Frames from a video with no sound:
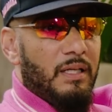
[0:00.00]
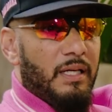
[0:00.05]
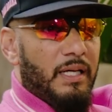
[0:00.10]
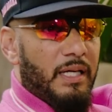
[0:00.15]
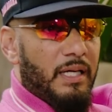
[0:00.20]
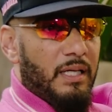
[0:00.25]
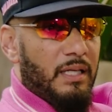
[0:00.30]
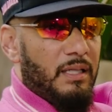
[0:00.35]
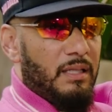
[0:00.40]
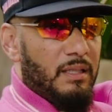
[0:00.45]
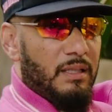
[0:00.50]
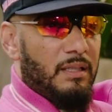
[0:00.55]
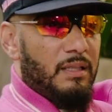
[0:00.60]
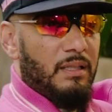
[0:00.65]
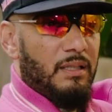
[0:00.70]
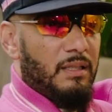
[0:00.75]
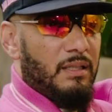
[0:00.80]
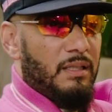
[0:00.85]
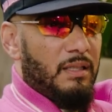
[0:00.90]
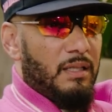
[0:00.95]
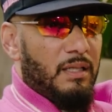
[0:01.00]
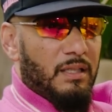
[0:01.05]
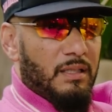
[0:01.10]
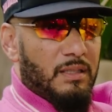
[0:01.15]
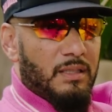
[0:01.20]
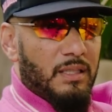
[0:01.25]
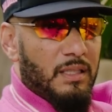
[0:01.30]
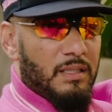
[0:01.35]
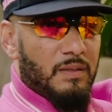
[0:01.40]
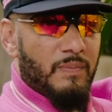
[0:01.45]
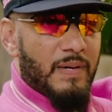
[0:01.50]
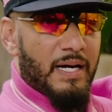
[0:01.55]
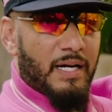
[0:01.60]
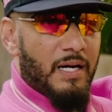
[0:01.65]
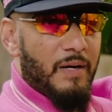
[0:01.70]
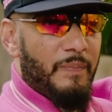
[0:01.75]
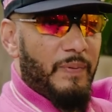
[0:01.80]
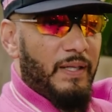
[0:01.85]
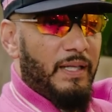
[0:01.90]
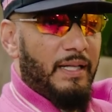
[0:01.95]
And it's, it's my
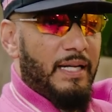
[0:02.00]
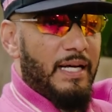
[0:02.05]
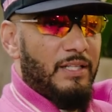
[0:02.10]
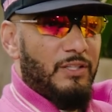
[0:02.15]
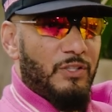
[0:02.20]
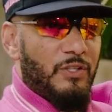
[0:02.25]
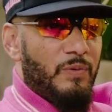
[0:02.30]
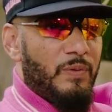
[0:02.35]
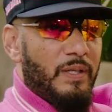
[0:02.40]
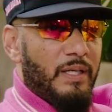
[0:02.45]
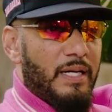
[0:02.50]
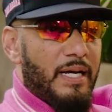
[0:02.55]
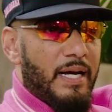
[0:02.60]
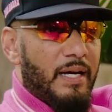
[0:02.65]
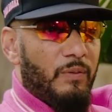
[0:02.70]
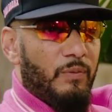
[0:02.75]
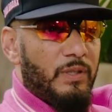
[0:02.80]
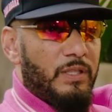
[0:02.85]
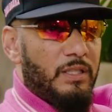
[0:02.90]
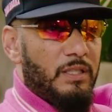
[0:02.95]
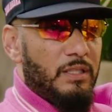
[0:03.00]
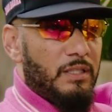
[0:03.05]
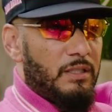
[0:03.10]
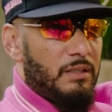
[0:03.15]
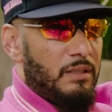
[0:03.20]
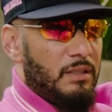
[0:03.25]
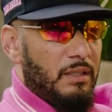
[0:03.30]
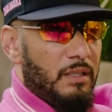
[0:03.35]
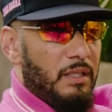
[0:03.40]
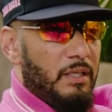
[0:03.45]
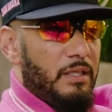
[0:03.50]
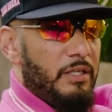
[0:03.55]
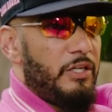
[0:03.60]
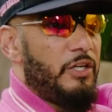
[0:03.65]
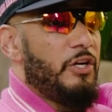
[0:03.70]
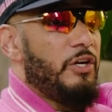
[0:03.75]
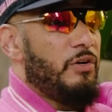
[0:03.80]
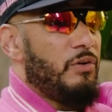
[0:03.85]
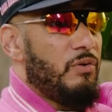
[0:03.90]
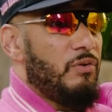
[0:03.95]
company that's doing that, which is
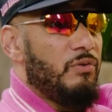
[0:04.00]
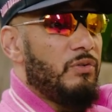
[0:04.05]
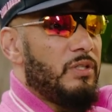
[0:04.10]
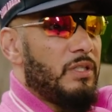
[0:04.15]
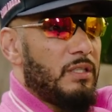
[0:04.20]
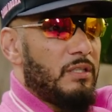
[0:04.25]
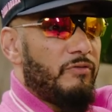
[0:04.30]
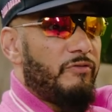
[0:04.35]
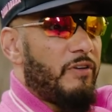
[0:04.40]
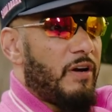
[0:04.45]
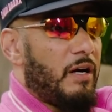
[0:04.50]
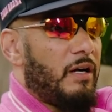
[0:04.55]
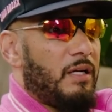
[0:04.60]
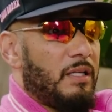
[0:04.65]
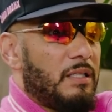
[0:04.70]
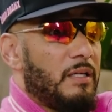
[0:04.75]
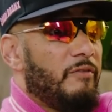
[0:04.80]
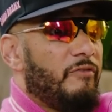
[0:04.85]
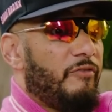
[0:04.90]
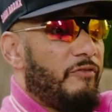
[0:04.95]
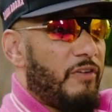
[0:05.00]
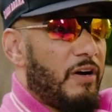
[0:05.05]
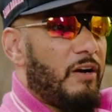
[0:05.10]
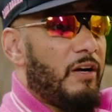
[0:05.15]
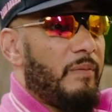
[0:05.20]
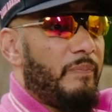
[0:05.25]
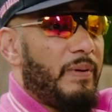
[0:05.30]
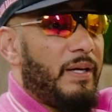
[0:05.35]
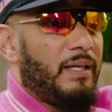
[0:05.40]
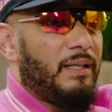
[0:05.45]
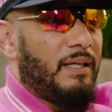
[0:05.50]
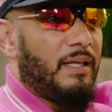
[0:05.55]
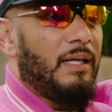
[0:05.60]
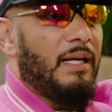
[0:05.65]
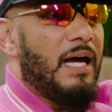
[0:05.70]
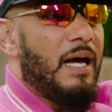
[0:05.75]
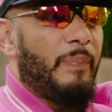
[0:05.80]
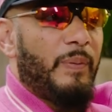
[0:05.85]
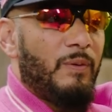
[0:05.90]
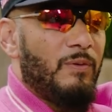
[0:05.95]
huge. It's very, it's a very big thing. A
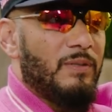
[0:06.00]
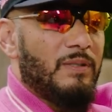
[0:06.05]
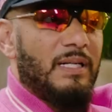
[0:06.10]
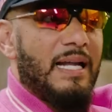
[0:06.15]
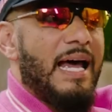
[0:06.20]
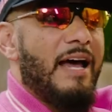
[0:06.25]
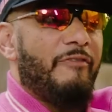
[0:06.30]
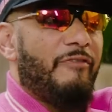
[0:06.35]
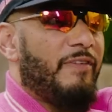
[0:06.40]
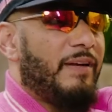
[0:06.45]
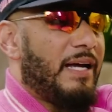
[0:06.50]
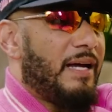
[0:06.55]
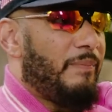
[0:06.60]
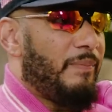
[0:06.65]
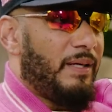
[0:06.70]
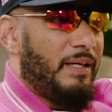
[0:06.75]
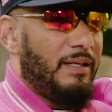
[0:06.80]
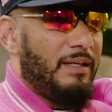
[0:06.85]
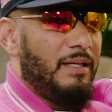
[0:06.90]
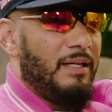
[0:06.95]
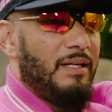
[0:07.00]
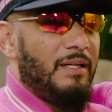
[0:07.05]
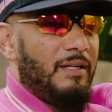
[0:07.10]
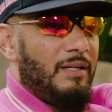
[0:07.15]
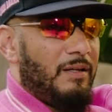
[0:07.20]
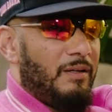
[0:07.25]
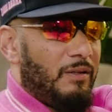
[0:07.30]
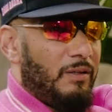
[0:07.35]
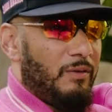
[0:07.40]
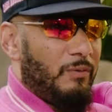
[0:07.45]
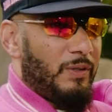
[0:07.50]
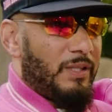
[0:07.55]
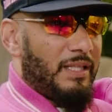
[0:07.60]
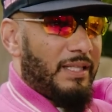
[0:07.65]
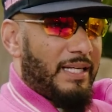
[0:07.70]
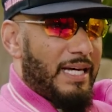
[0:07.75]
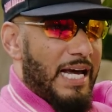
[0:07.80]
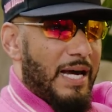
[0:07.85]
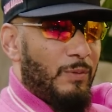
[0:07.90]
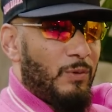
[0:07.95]
lot of people was laughing at me with the
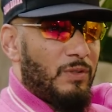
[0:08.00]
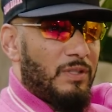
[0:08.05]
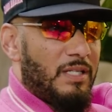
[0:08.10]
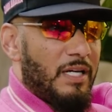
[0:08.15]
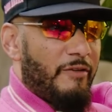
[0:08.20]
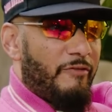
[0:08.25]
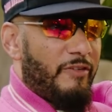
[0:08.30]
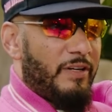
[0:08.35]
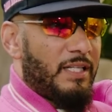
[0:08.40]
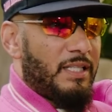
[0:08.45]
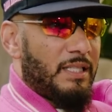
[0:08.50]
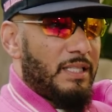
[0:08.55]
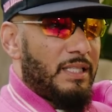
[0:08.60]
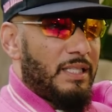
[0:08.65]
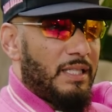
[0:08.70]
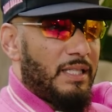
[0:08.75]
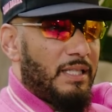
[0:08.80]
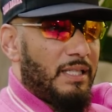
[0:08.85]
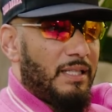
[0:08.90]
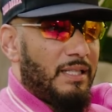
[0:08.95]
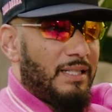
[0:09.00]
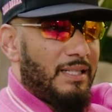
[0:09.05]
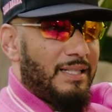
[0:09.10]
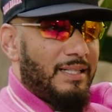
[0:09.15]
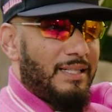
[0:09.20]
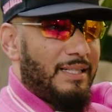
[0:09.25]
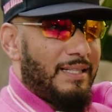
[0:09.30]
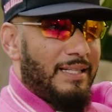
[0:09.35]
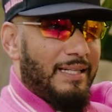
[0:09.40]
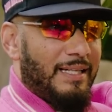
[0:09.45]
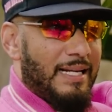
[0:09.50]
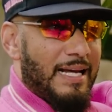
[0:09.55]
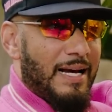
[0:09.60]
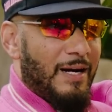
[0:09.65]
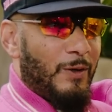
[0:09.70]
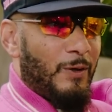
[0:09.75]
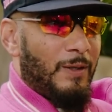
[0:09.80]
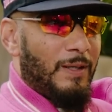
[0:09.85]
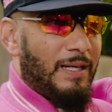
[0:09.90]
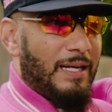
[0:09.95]
camel stuff, and, and they're
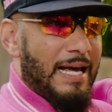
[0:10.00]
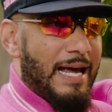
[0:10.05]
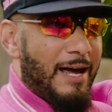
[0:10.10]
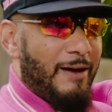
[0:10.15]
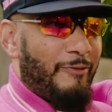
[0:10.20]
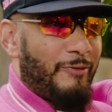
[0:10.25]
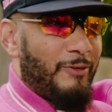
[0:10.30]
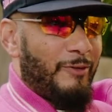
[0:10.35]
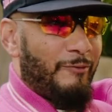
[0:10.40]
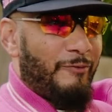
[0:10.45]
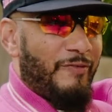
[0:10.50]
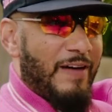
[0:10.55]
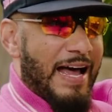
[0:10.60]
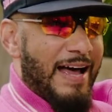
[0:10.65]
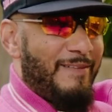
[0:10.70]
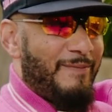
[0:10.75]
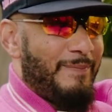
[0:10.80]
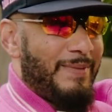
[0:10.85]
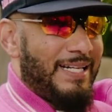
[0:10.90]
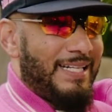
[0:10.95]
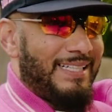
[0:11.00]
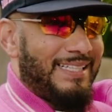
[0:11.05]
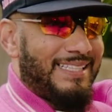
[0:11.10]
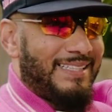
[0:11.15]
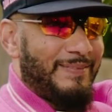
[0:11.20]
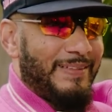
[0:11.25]
not gonna laugh in five minutes